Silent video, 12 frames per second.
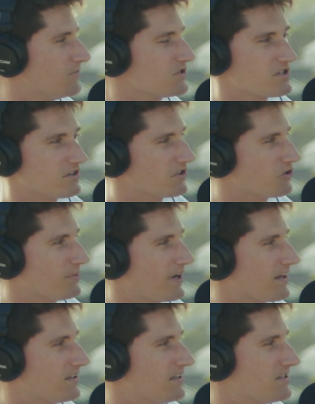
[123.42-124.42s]
just a little bit
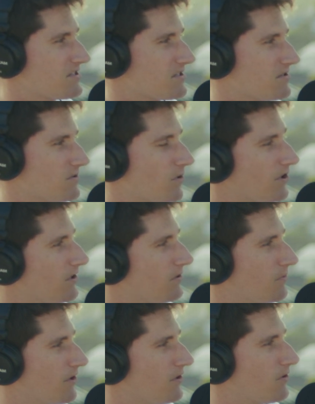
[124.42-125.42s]
at least. Where do
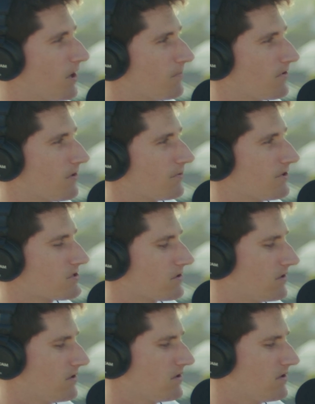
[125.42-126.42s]
you come from originally?